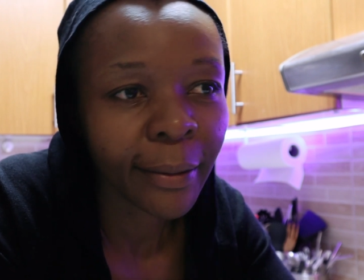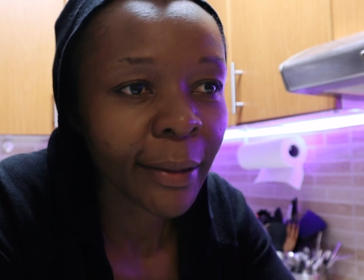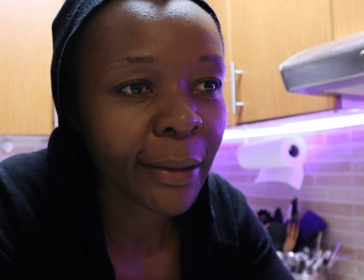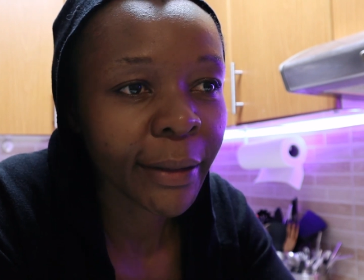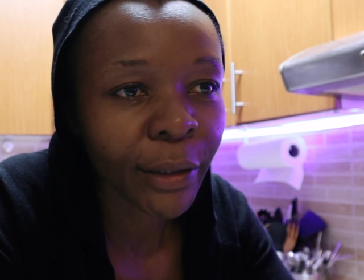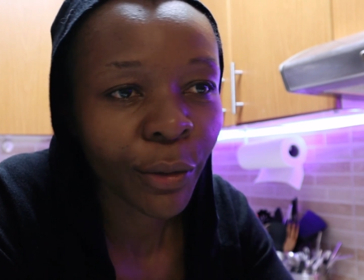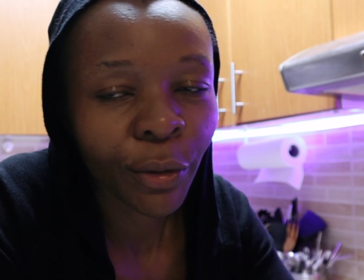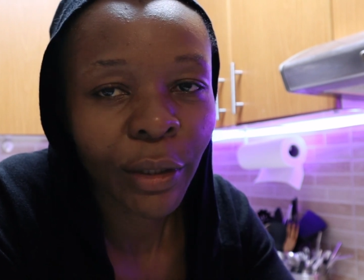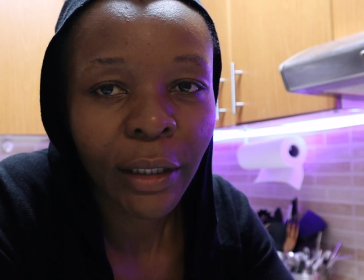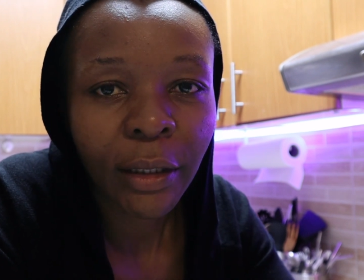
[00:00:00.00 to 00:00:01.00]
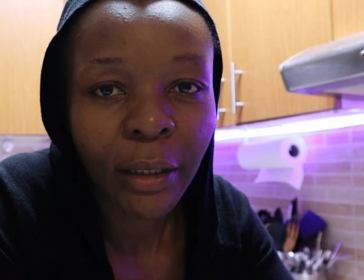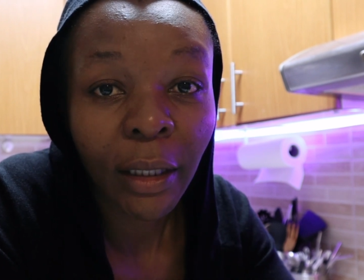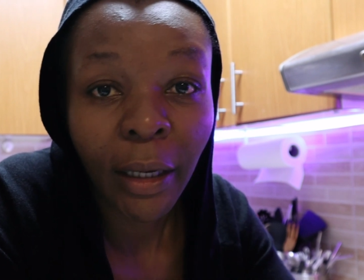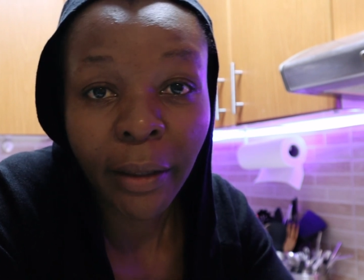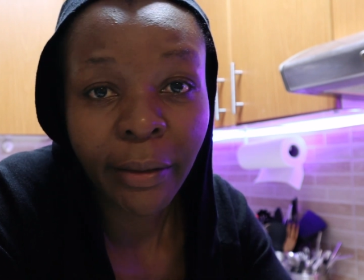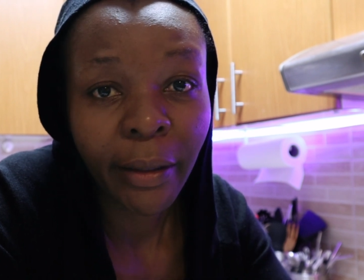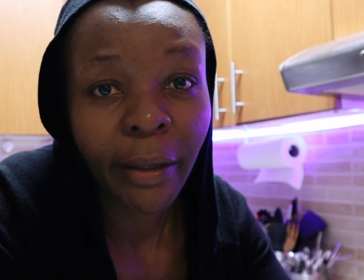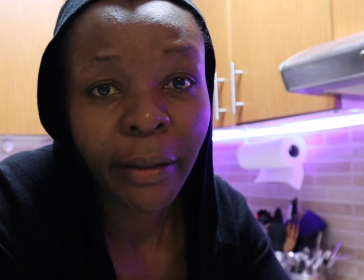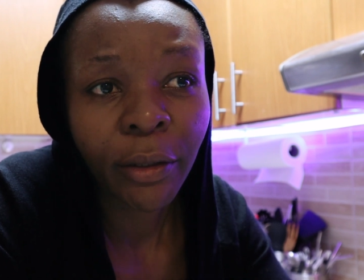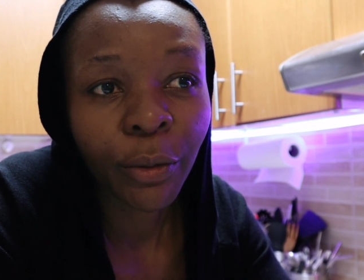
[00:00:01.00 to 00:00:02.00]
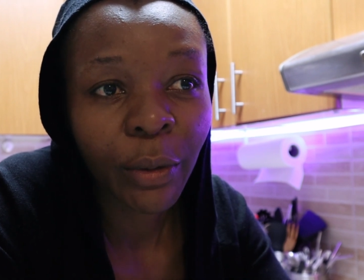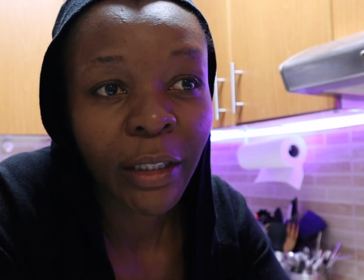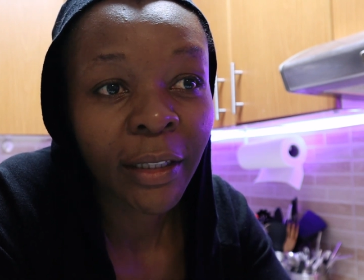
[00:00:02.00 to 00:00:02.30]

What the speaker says: Guilty or not guilty? The guy said, I didn't do it.